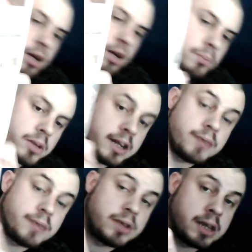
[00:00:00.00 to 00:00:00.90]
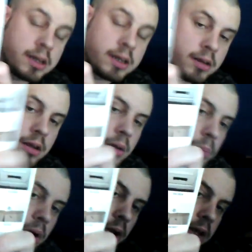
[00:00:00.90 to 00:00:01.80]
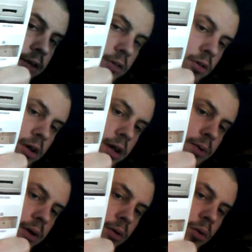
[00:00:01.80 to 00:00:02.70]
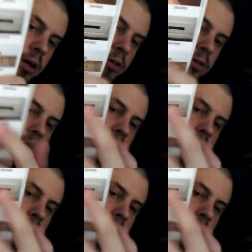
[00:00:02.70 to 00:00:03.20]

but they never did. But here it all is.